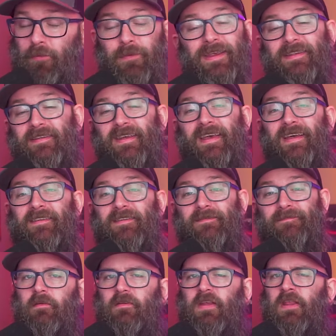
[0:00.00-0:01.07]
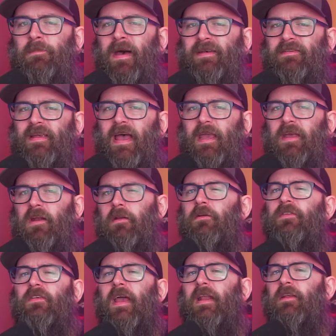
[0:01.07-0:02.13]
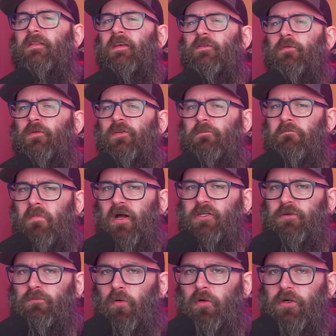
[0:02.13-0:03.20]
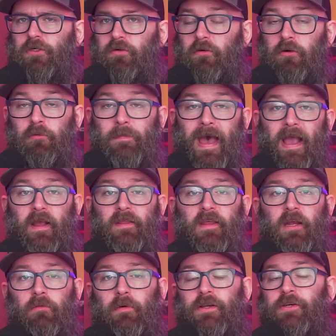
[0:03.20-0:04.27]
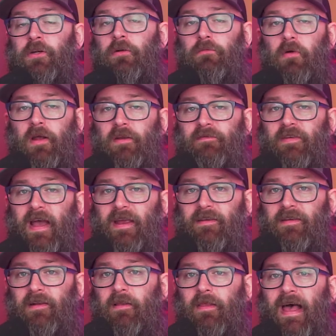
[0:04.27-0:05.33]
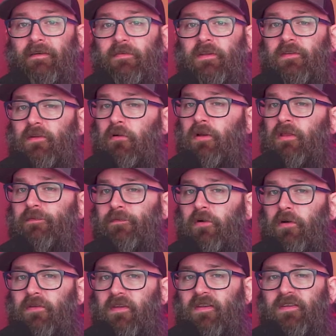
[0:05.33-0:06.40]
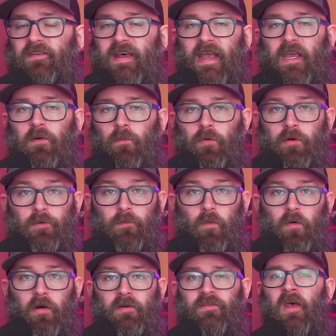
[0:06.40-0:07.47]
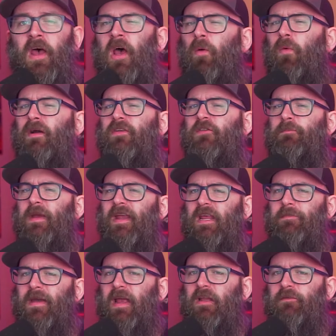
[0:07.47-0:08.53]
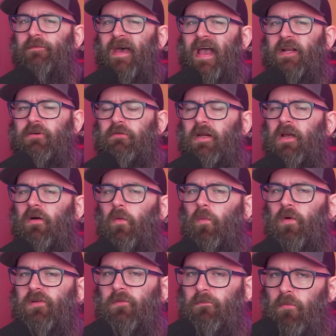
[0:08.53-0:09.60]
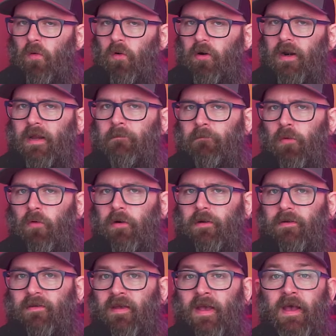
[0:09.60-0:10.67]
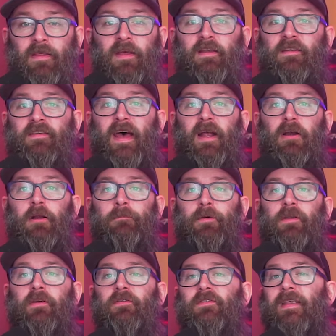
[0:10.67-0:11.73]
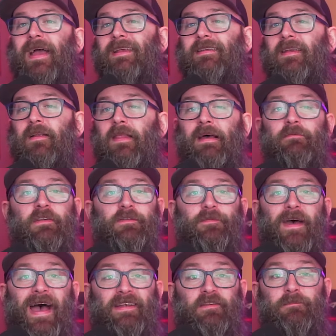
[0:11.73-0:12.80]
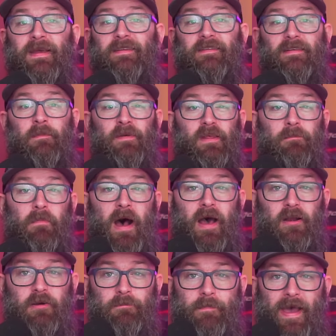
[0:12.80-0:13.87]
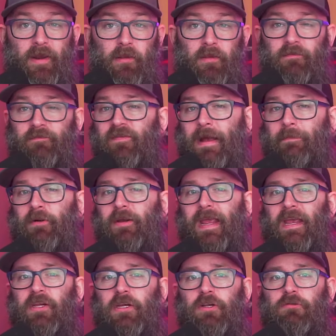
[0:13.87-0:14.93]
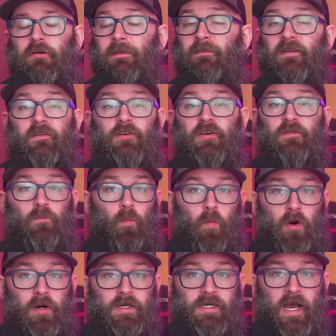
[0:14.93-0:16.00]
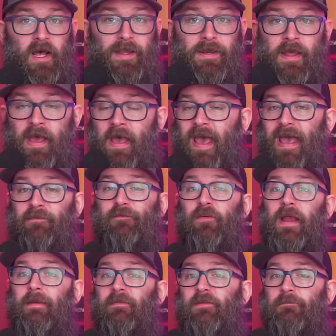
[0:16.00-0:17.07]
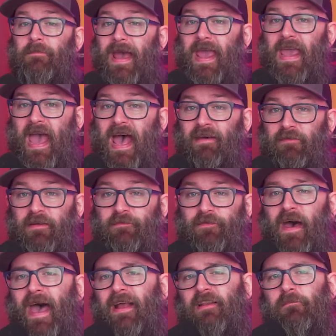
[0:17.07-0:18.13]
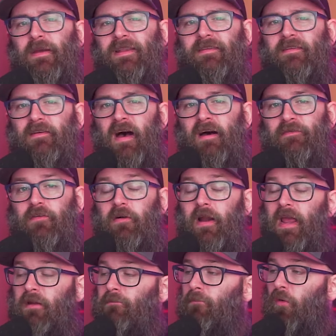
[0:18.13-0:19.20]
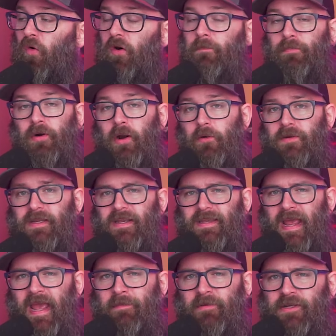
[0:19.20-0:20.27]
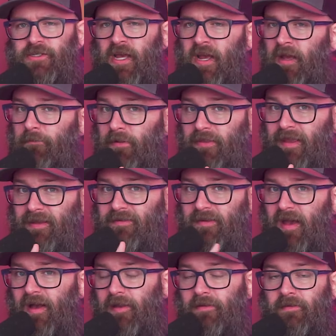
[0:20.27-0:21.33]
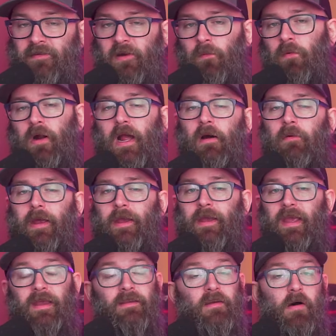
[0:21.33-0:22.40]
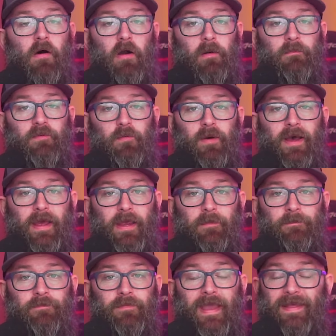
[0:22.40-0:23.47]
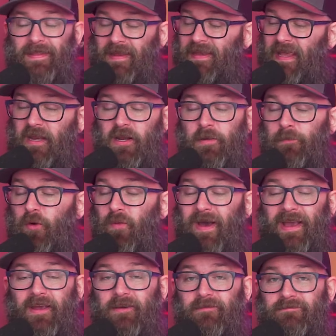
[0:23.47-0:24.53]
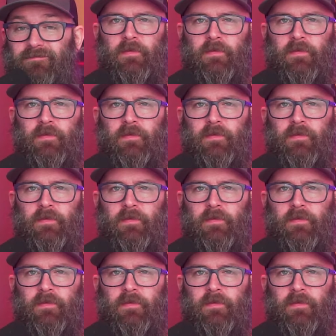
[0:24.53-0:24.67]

we see it. To the best I can understand it, this was much more true back in the original run of 1911s during the First and Second World Wars, where speedy manufacturing was more important. The desire to produce 1911s fast meant some of the modern metal and fabrication treatments just weren't done, and frames may have in fact been softer and more prone to damage. But these guns were going into harm's way, and they needed them quick.